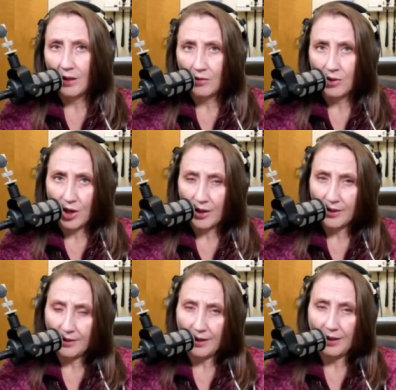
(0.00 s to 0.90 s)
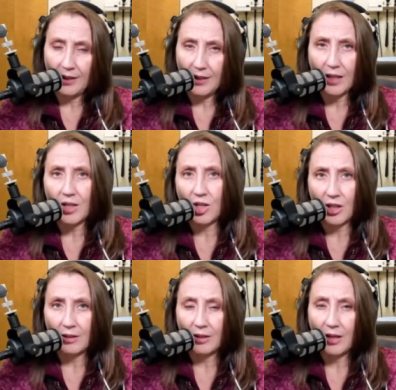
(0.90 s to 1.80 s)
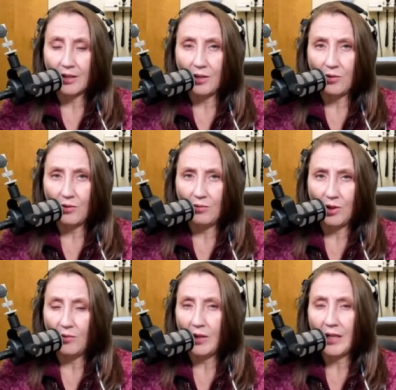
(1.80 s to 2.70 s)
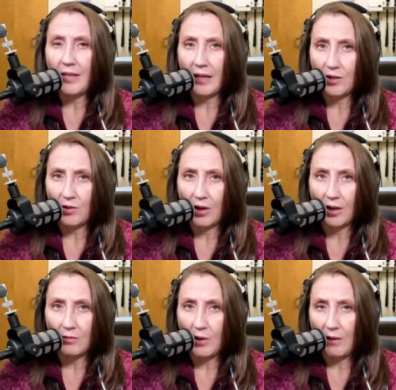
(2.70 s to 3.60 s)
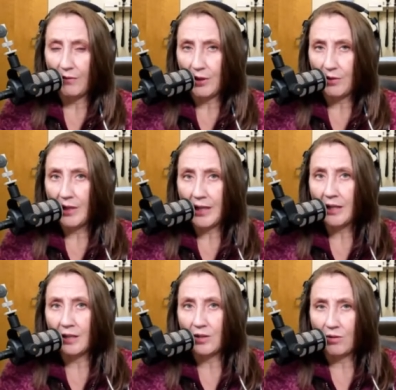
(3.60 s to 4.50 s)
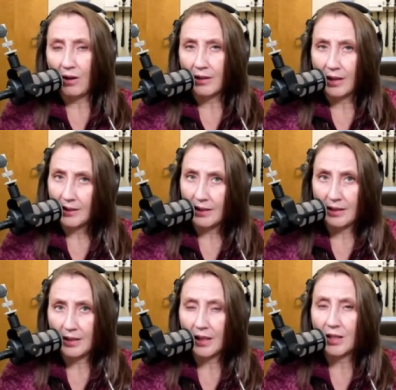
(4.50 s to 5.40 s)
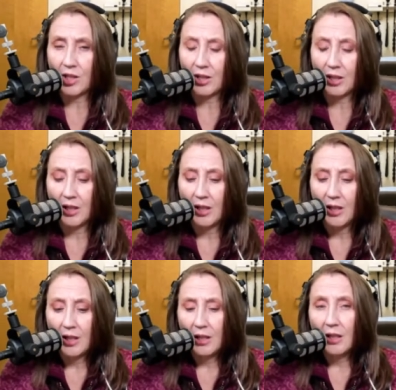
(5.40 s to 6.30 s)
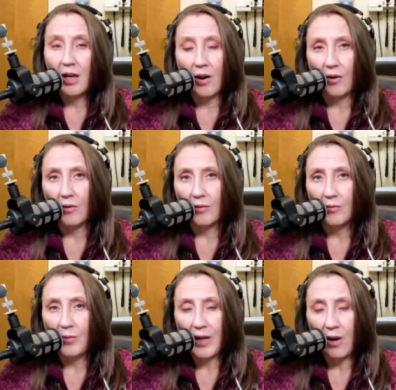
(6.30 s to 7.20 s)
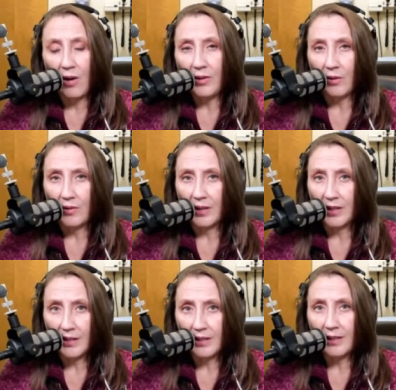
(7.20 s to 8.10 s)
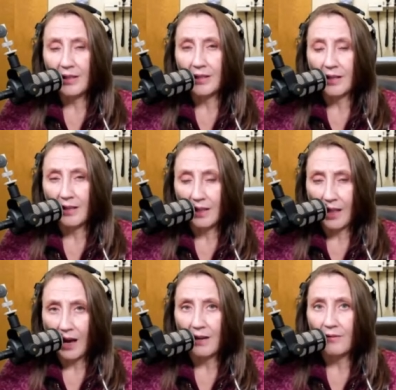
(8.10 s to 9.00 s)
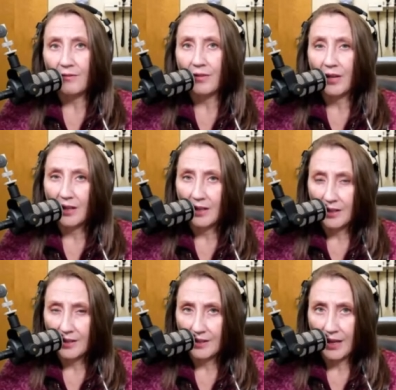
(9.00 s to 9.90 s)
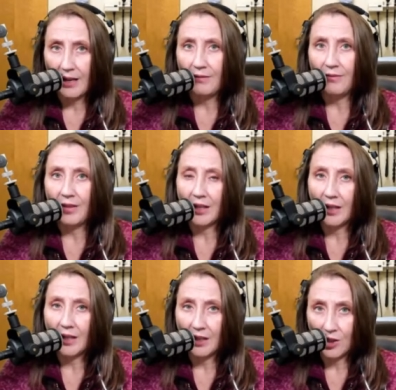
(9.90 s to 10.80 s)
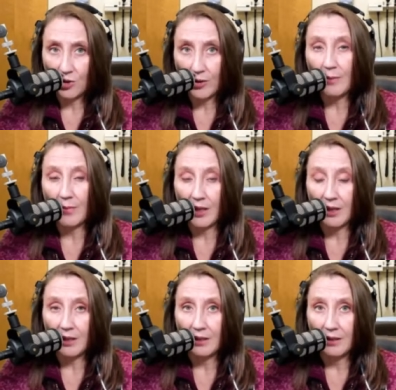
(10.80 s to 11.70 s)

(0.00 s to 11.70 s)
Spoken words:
just an addiction because you need that drug. And whenever you need a drug, that's an addiction. No, we all know that insulin is a life-saving treatment.